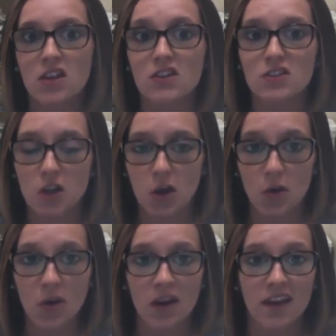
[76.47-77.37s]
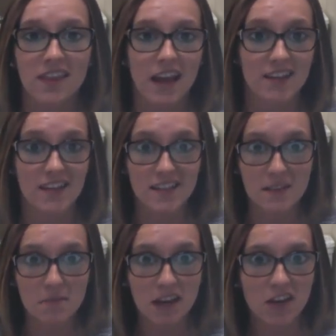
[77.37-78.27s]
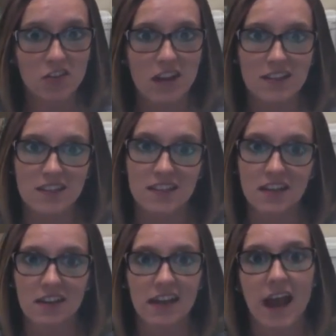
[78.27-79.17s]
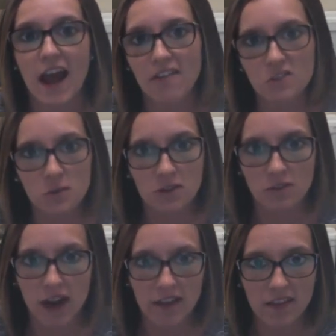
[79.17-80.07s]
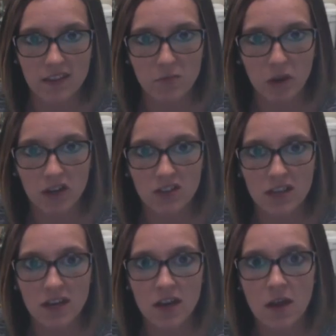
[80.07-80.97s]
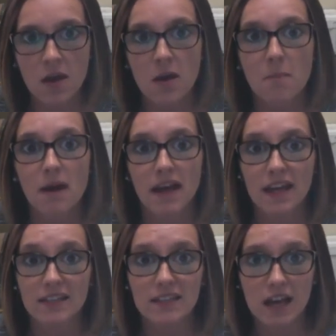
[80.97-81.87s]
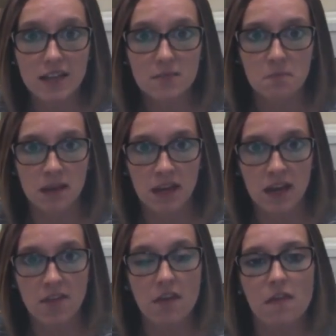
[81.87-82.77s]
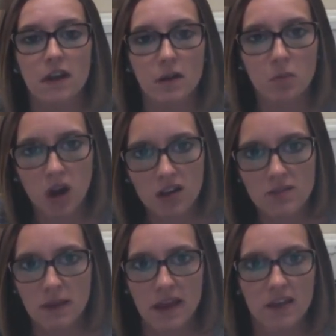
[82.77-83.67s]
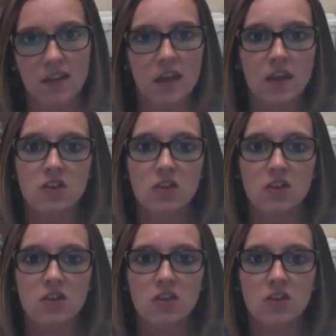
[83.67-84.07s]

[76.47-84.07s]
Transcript: So that doesn't mean you necessarily have to invite this person, but it does mean that they're a prospect.